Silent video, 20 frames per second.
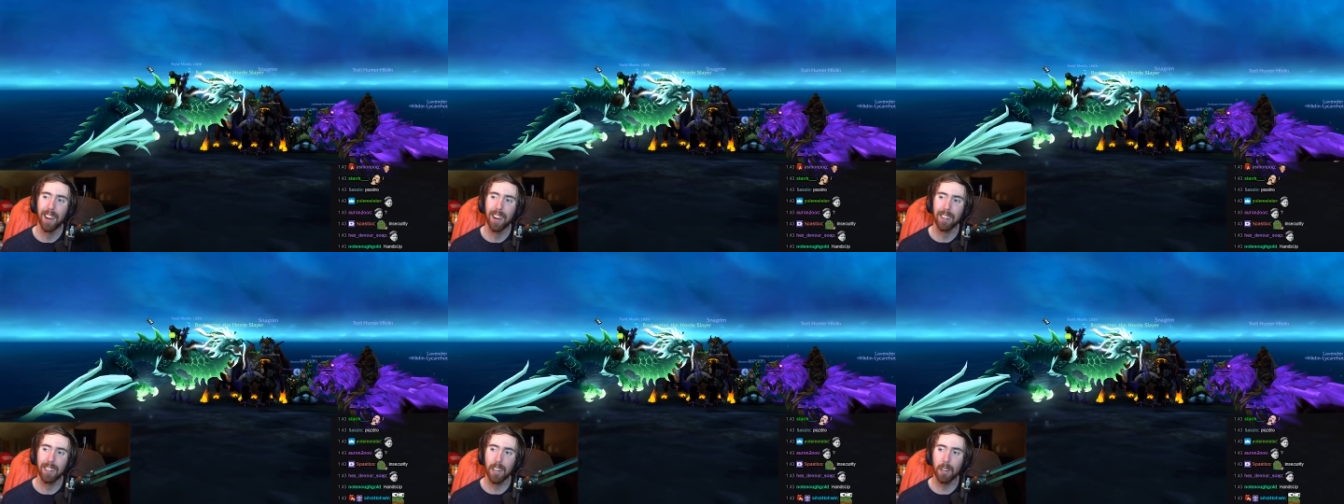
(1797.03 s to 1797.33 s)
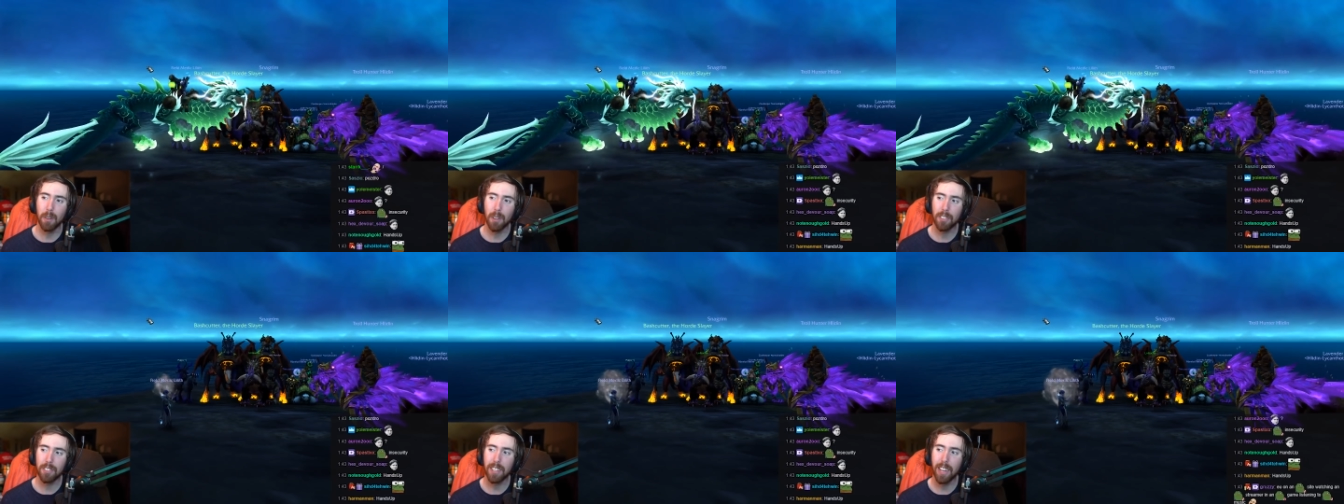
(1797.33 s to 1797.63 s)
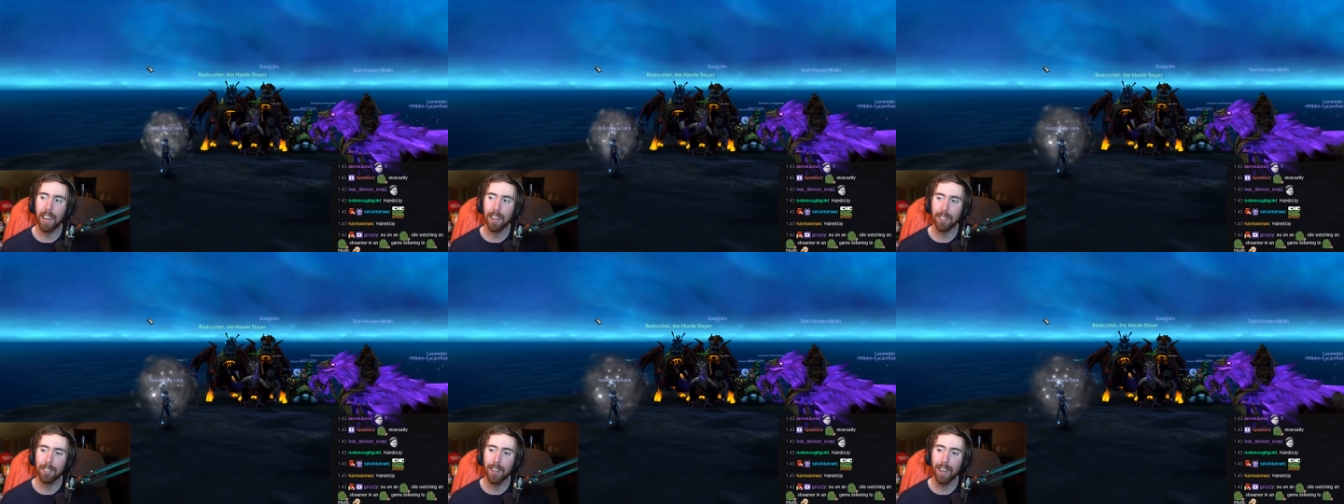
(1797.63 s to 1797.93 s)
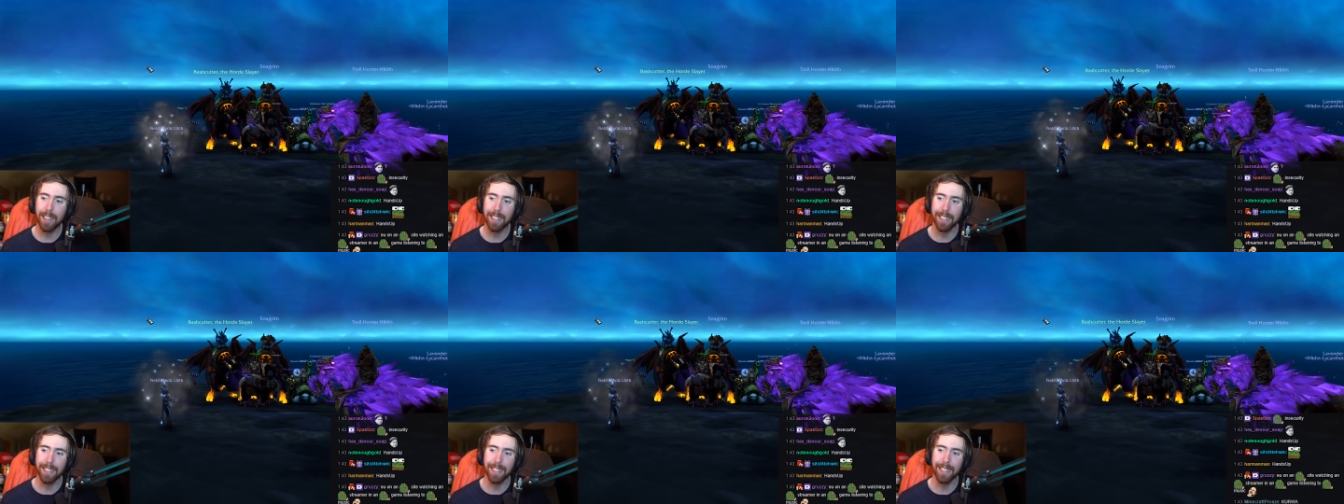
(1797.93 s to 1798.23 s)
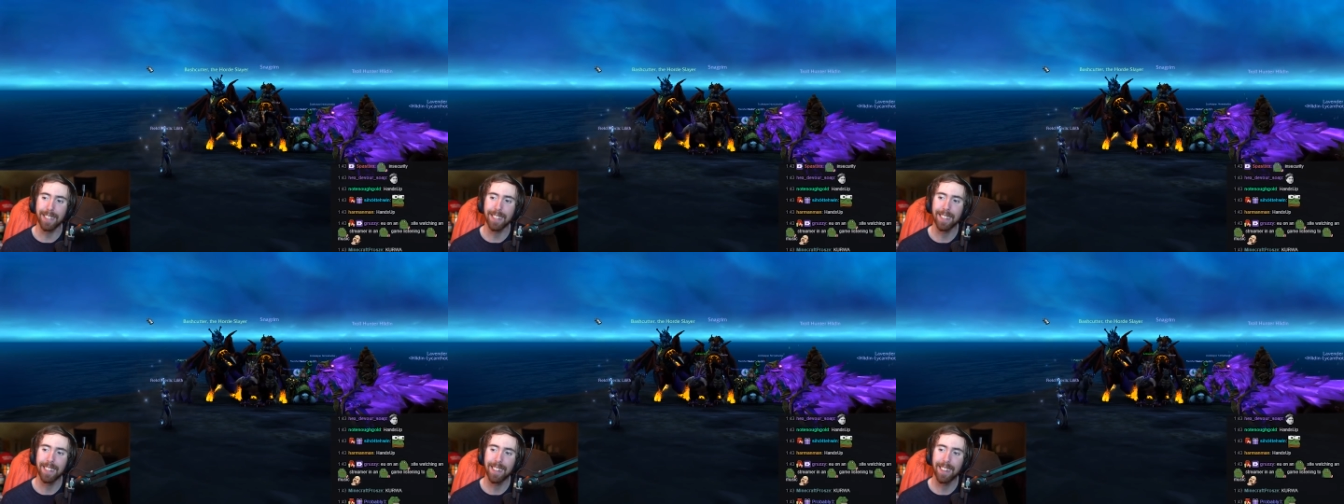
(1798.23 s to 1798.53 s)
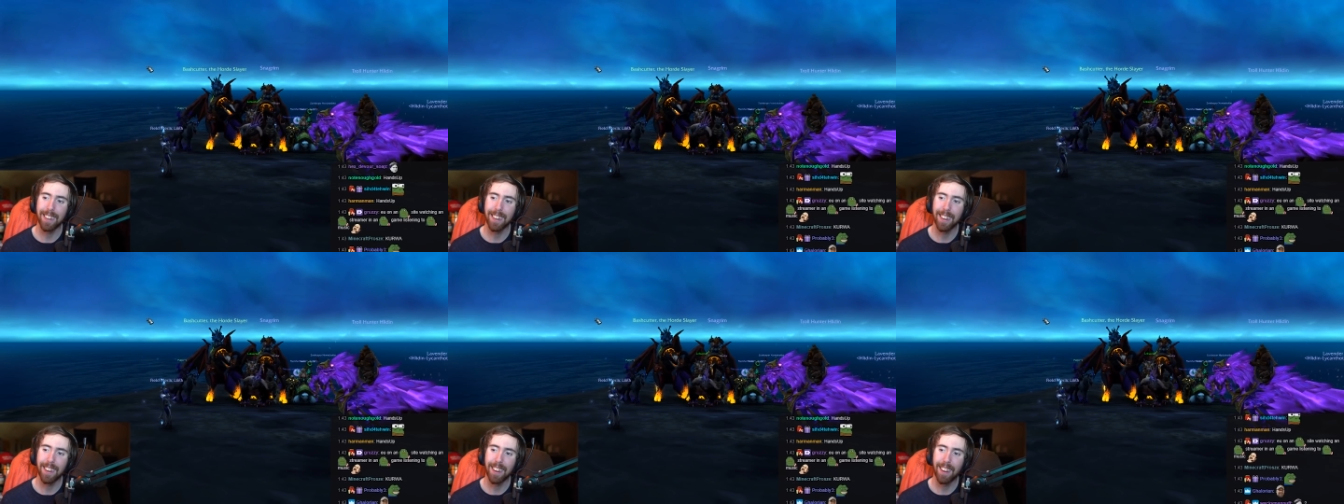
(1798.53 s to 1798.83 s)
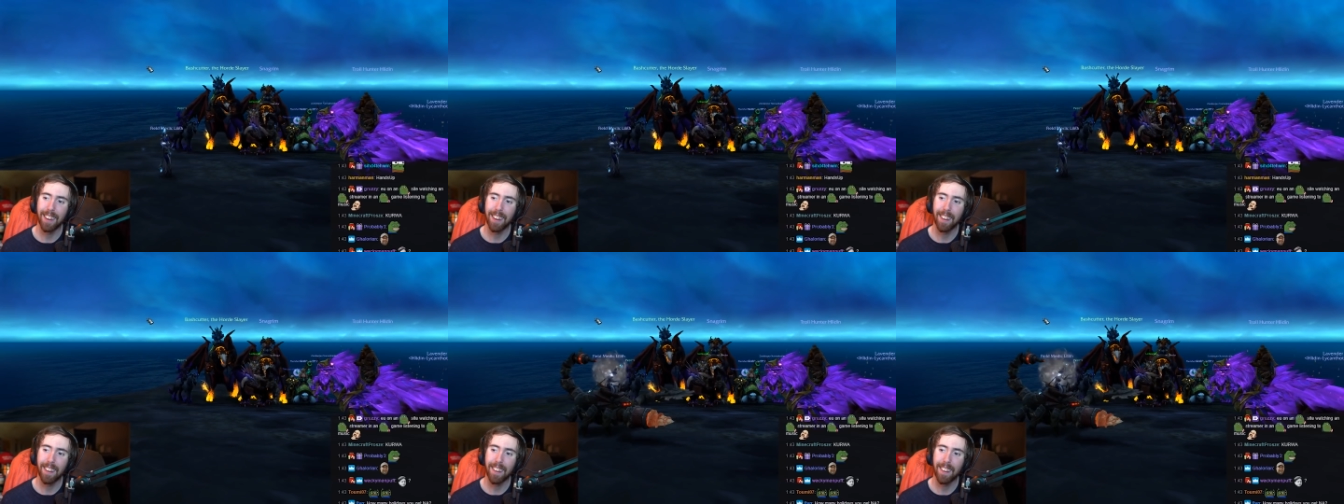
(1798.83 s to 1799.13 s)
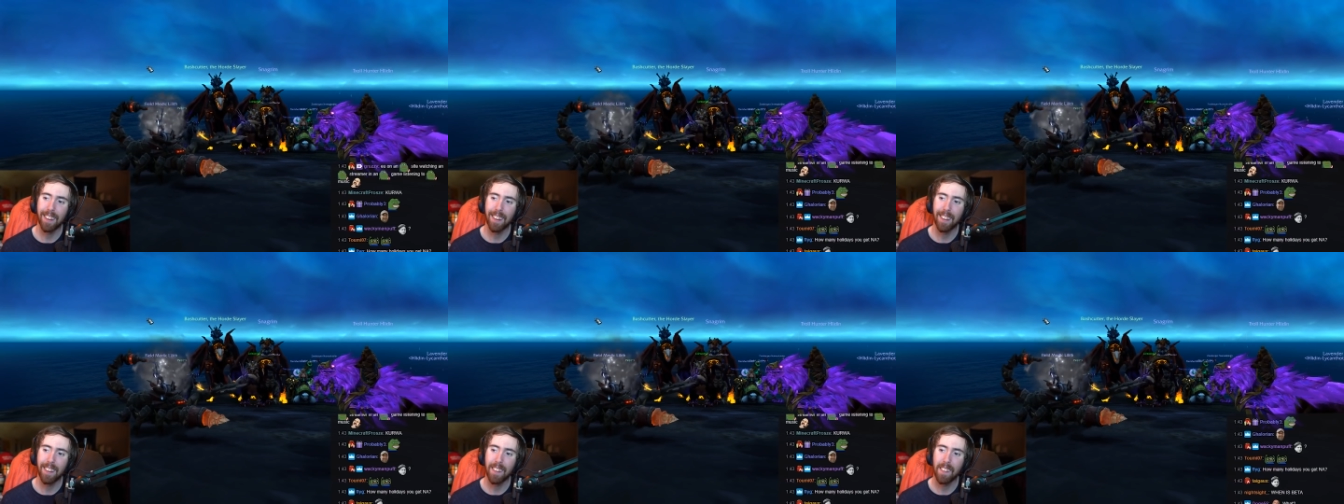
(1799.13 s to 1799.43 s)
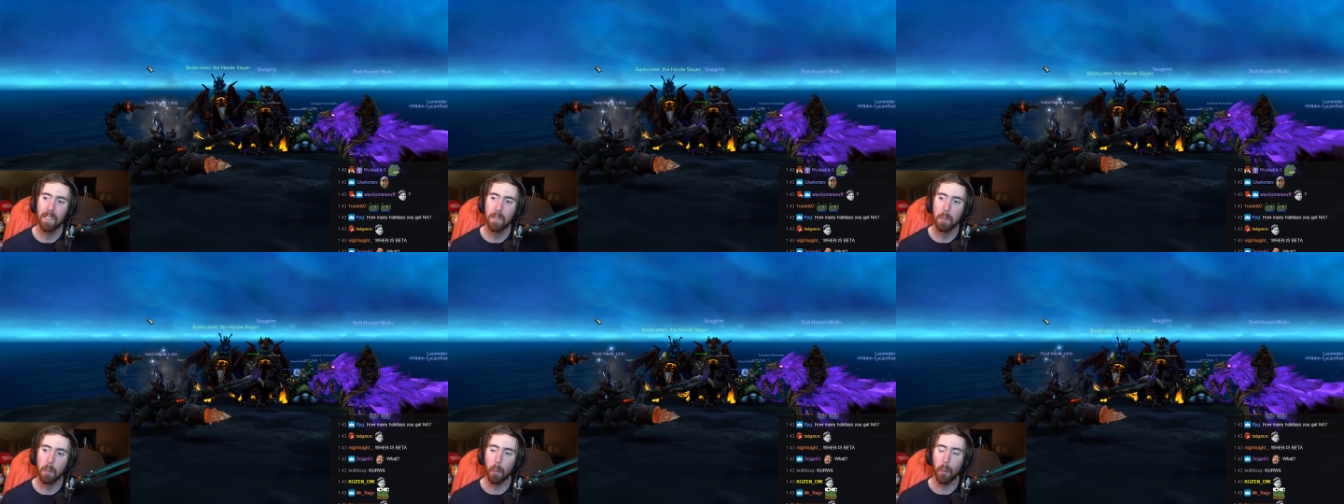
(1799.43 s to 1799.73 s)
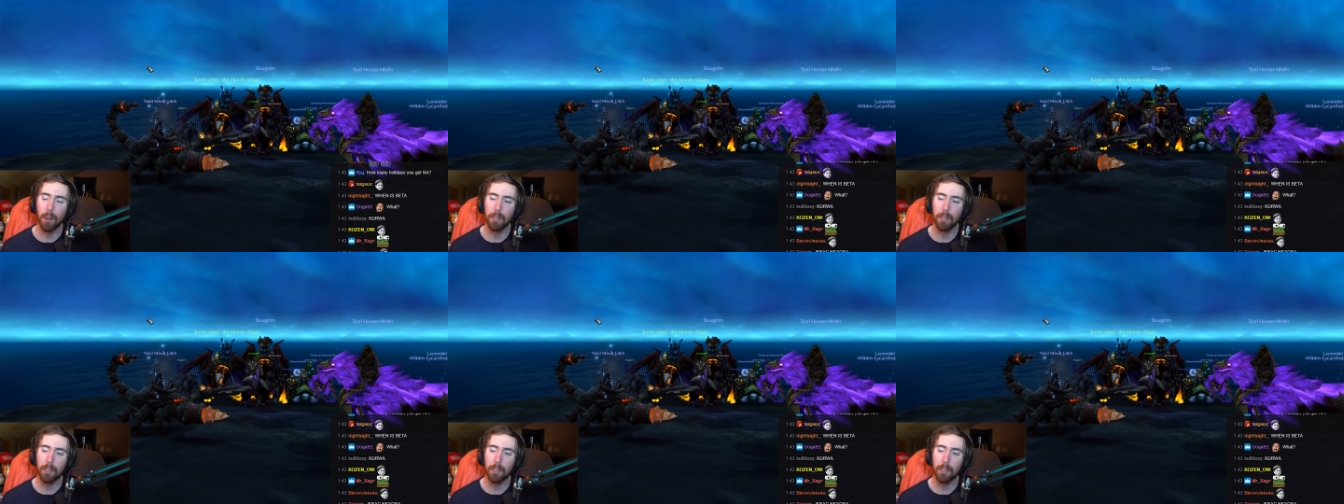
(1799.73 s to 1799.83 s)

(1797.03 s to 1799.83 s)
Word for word: Lilith got lucky. But we'll